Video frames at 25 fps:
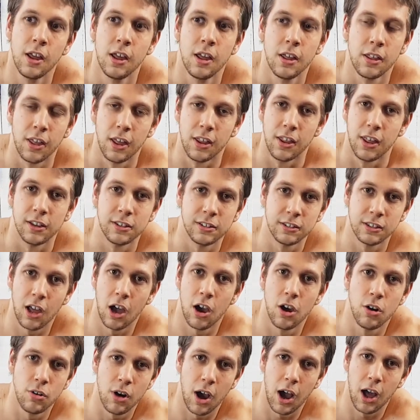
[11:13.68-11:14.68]
that there's
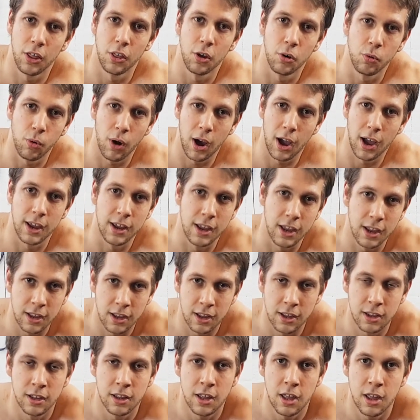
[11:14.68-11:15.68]
no other way
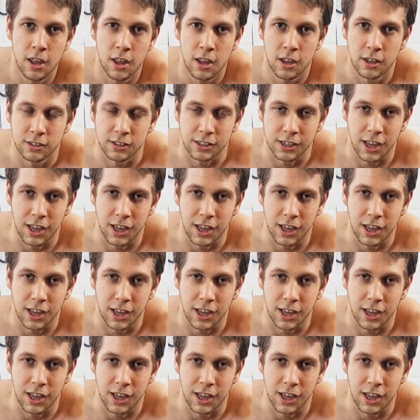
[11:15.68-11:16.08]
to